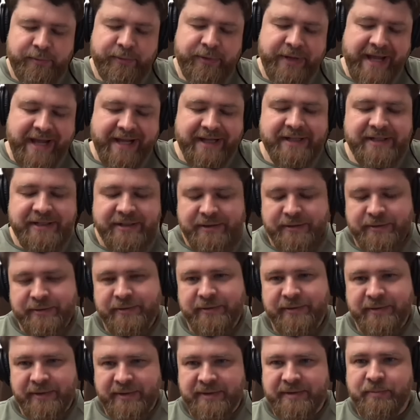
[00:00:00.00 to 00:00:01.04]
react
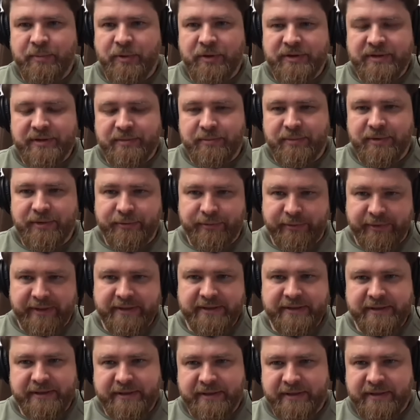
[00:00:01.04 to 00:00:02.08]
to these possible
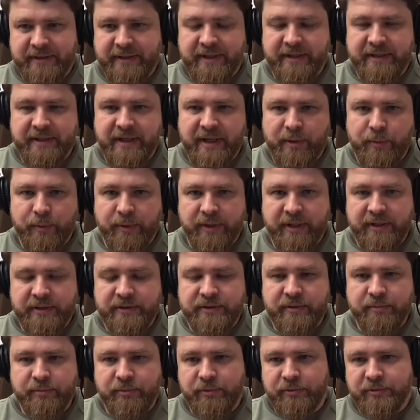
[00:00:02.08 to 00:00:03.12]
risks and how we can
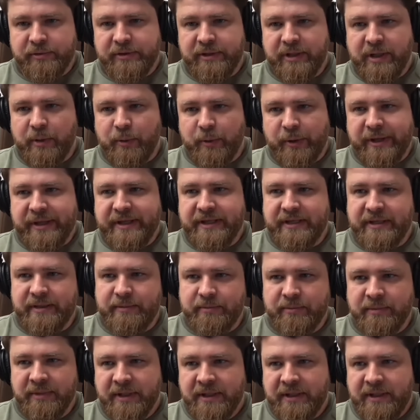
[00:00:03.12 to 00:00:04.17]
support our
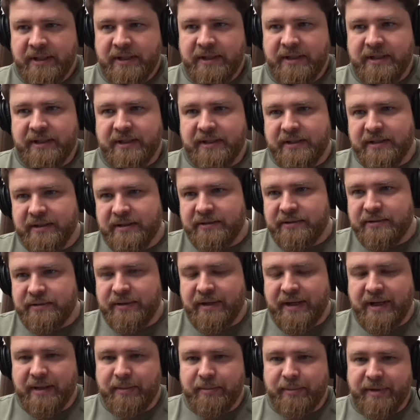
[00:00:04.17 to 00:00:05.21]
team to
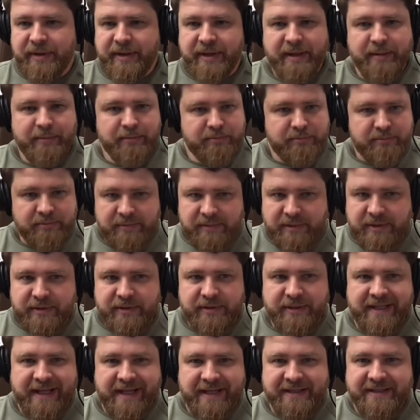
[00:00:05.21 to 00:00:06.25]
help them
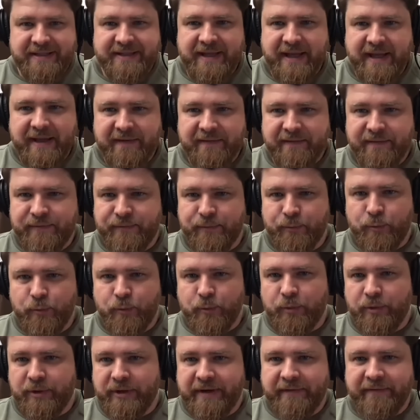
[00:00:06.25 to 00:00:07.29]
stay safe
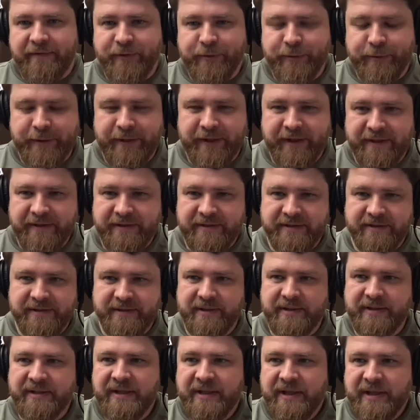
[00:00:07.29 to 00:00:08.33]
or evacuate
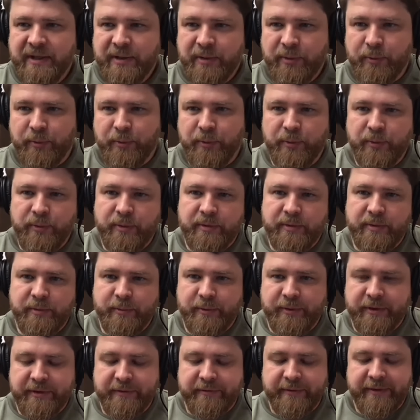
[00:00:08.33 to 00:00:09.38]

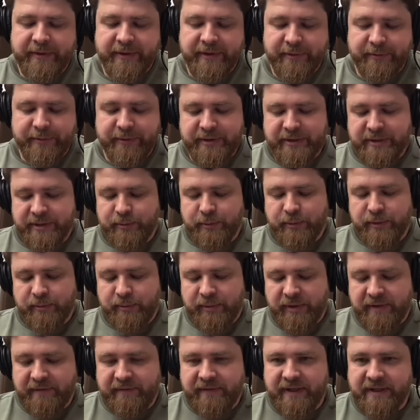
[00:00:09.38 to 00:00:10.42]
whatever the region will
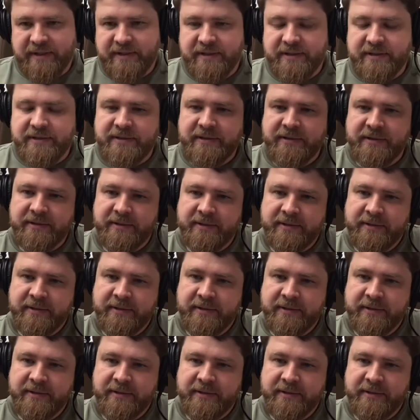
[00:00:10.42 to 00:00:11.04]
be affected.